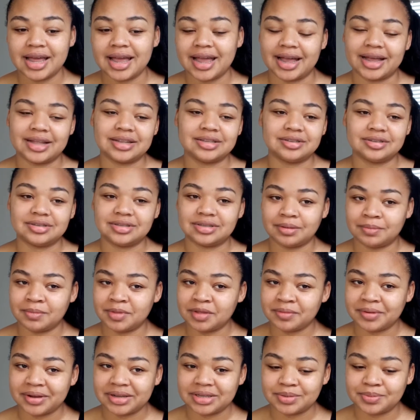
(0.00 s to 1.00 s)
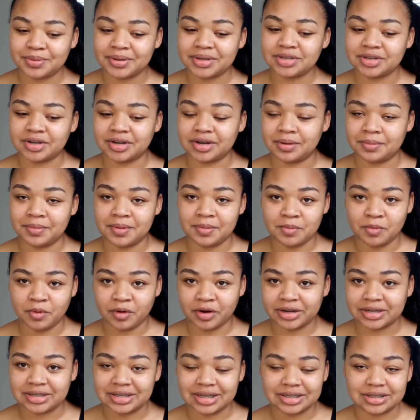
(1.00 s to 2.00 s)
And so some of the recipes are going to be more
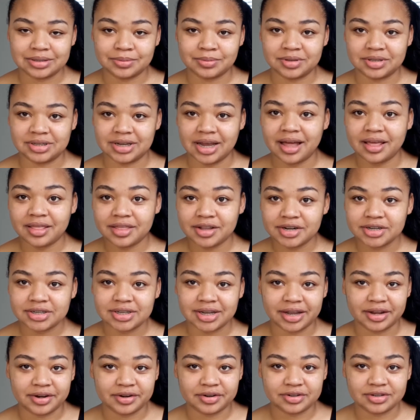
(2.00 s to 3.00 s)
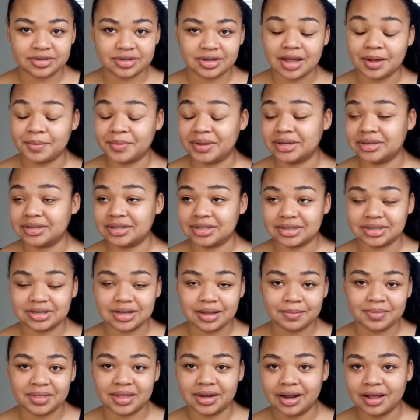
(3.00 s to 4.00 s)
accessible to others. To
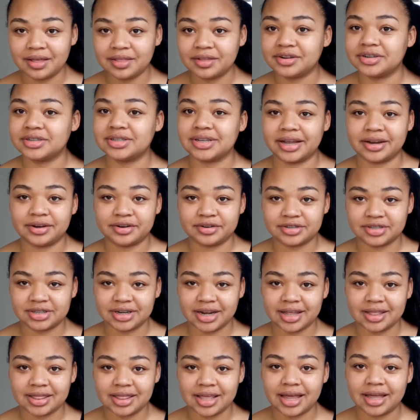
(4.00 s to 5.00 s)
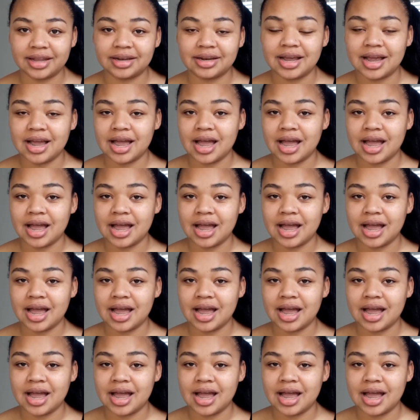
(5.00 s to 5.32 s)
some than others. I understand that.